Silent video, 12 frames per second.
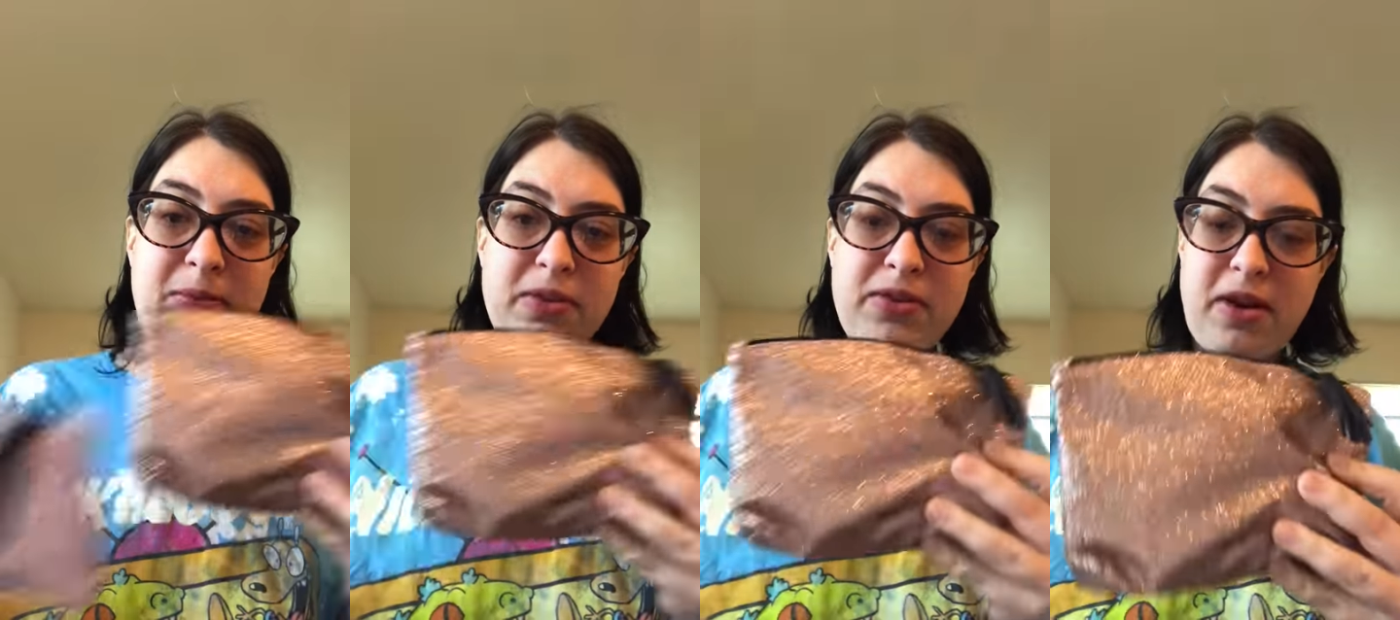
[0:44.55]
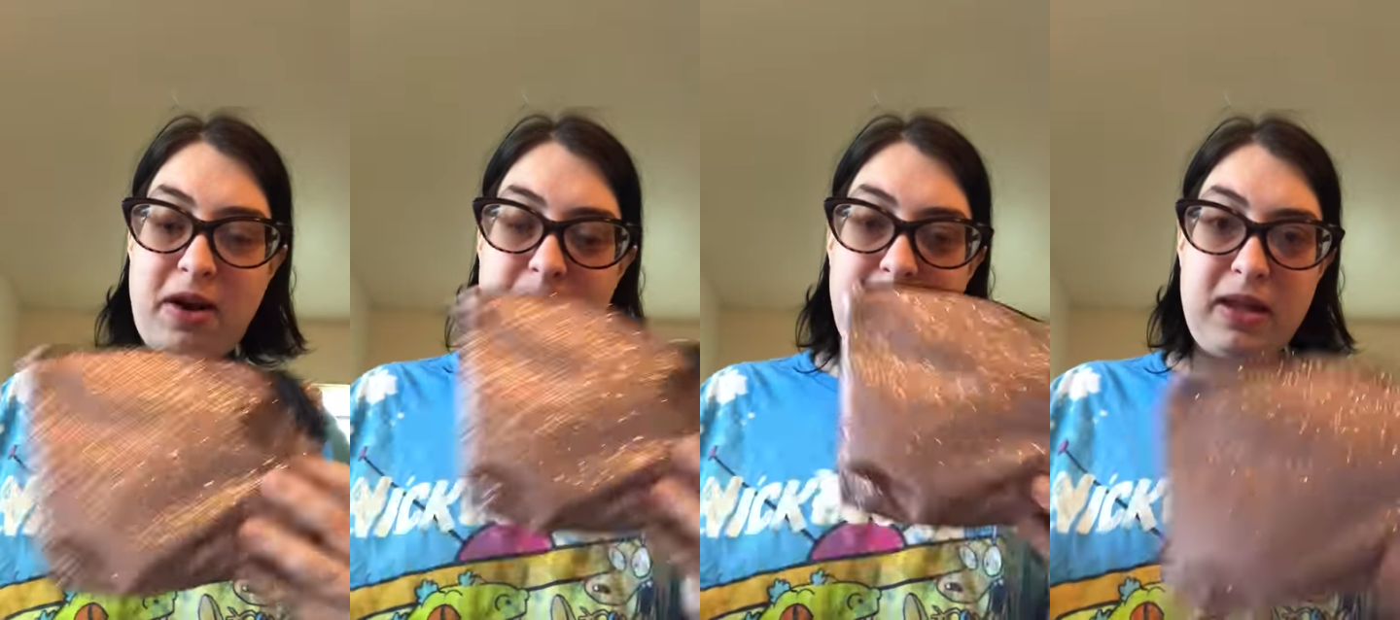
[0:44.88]
We'll
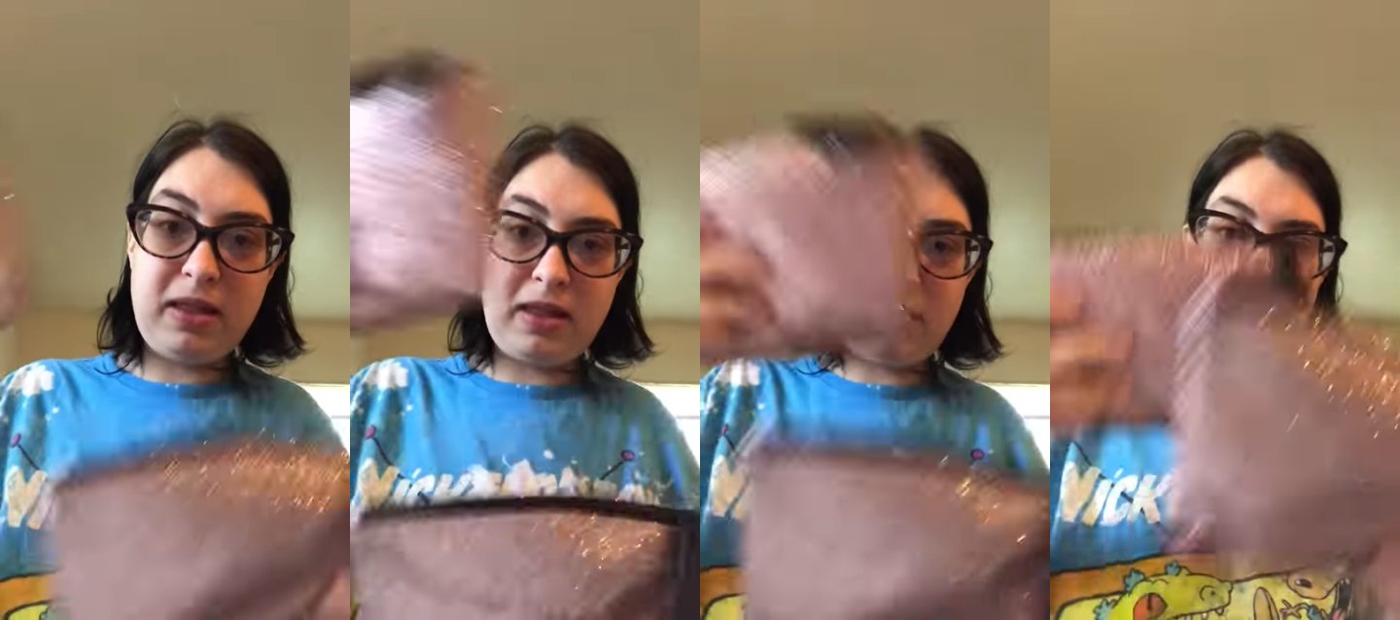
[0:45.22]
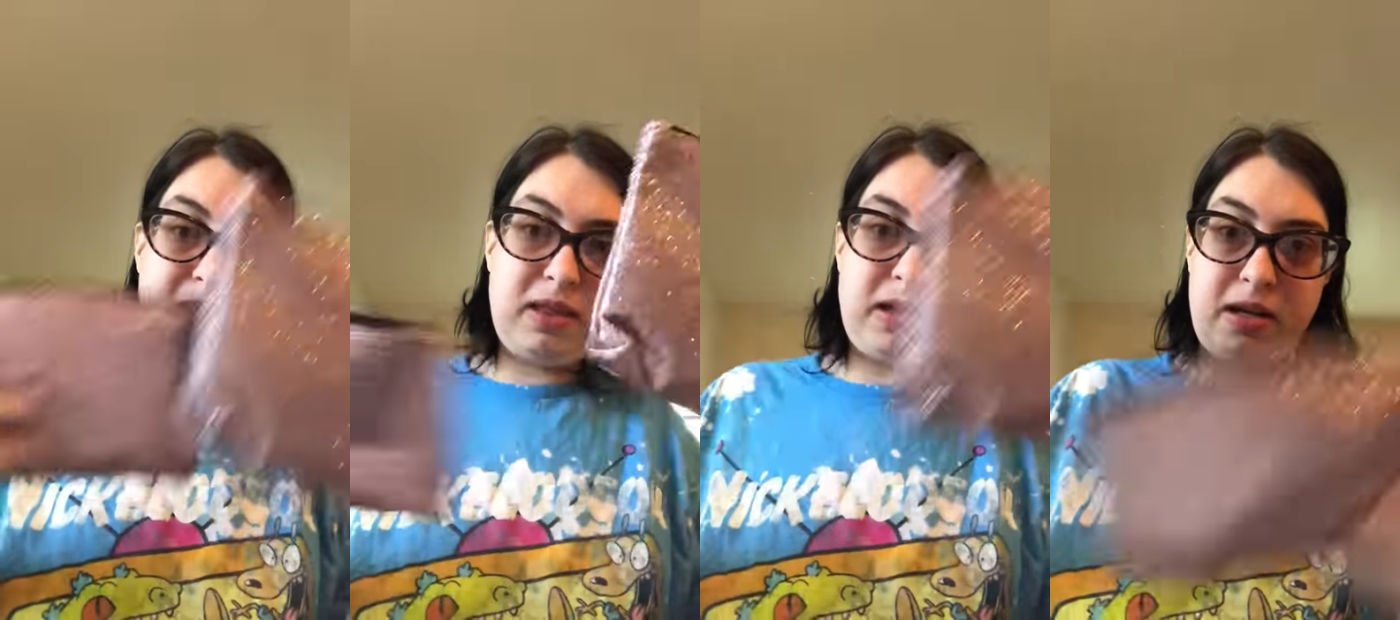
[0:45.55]
start with
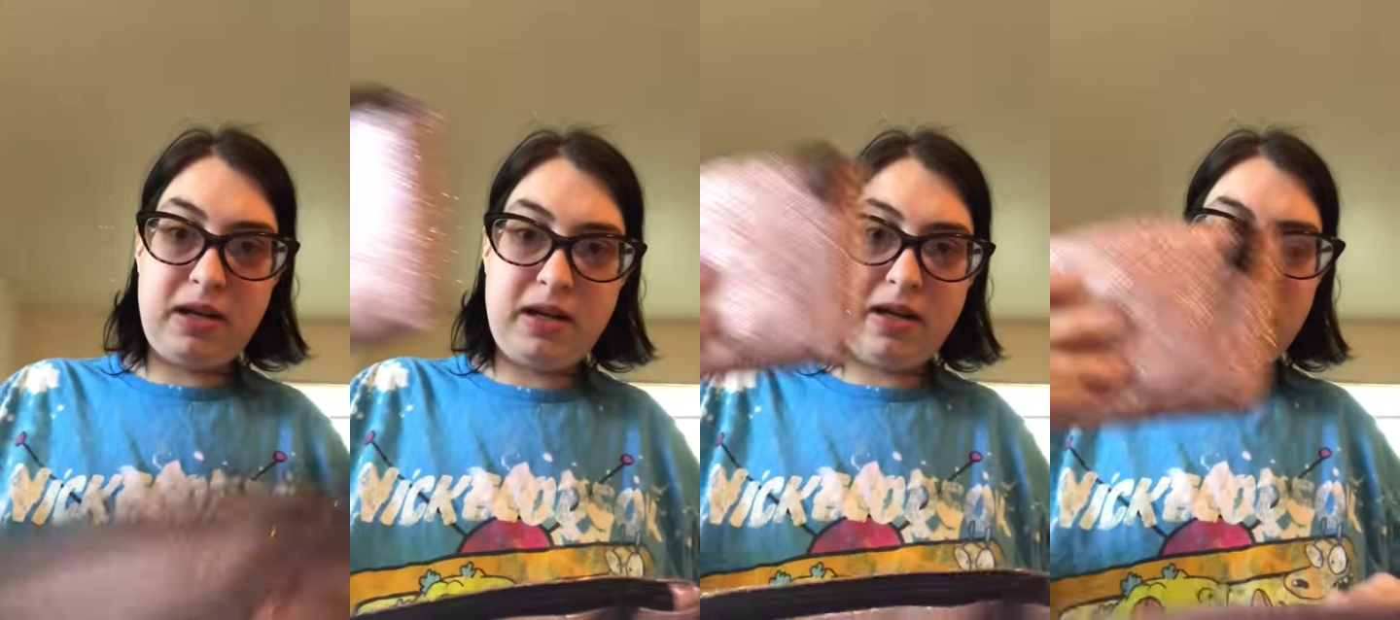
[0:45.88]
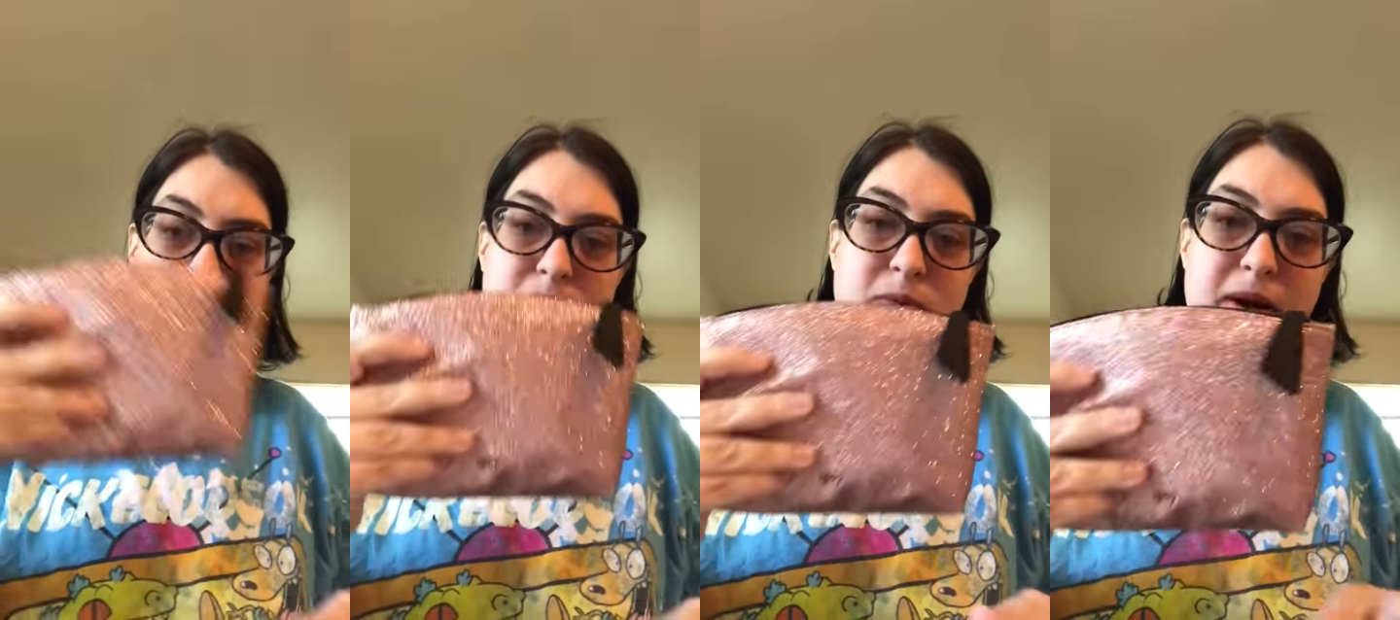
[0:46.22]

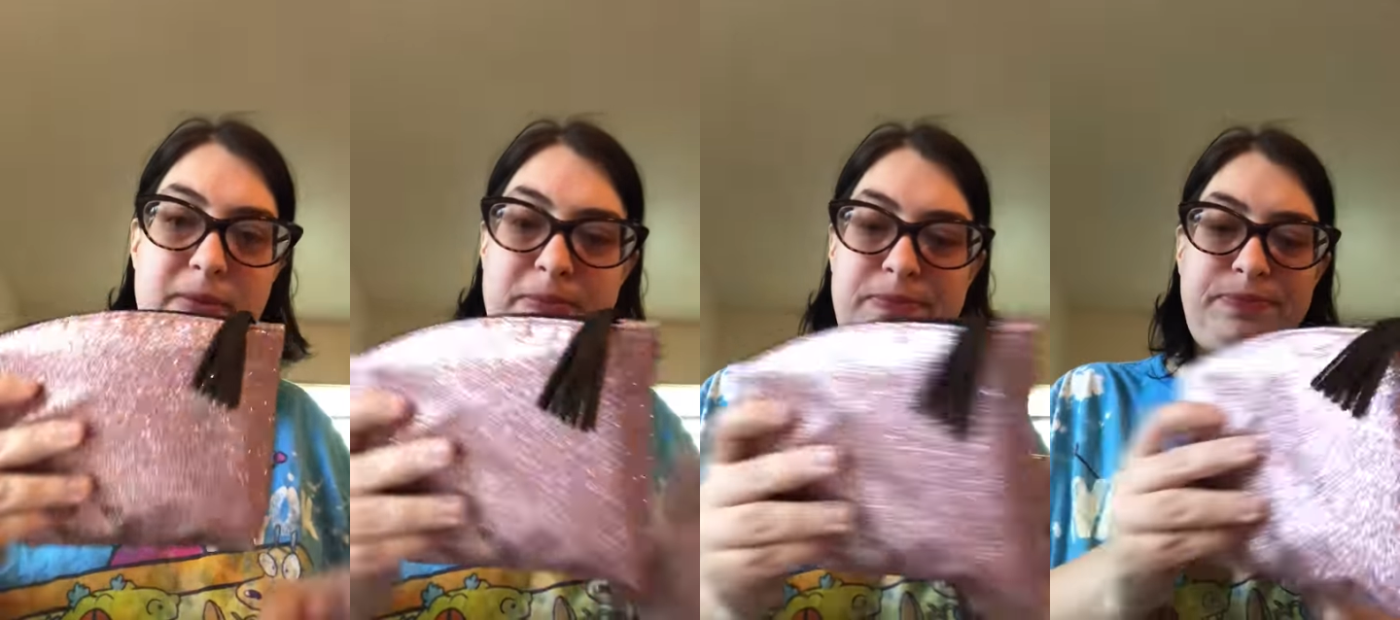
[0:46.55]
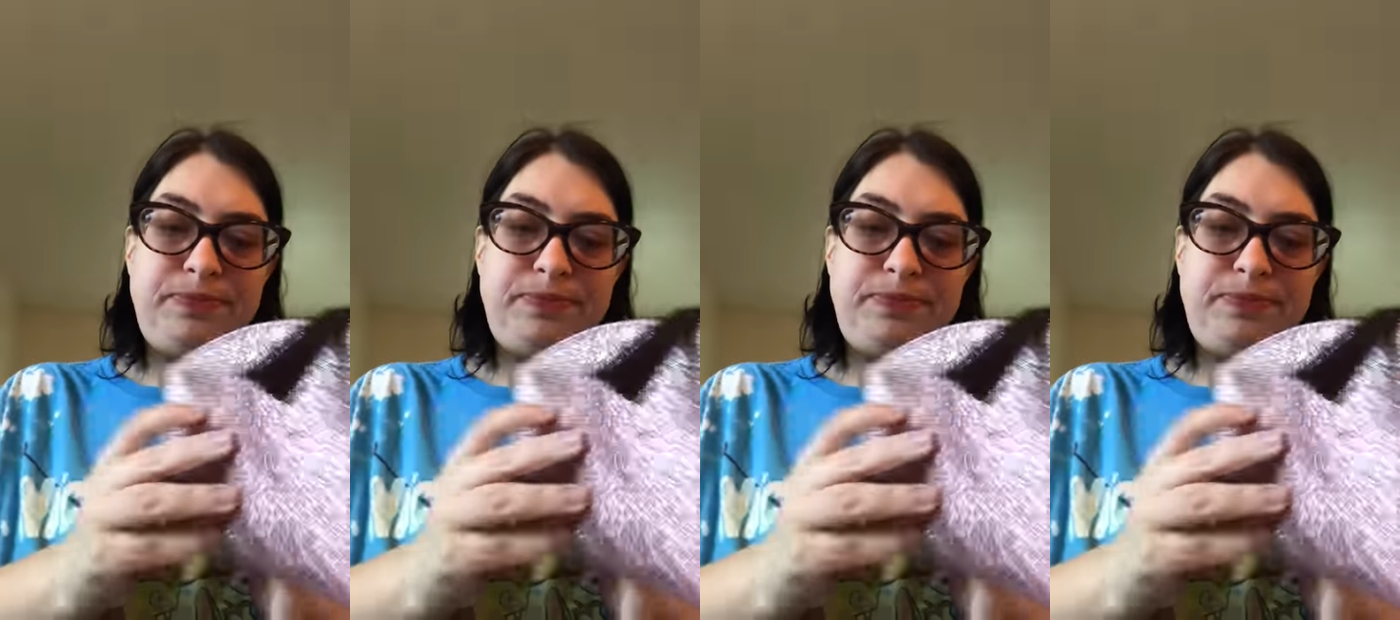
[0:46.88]
this one.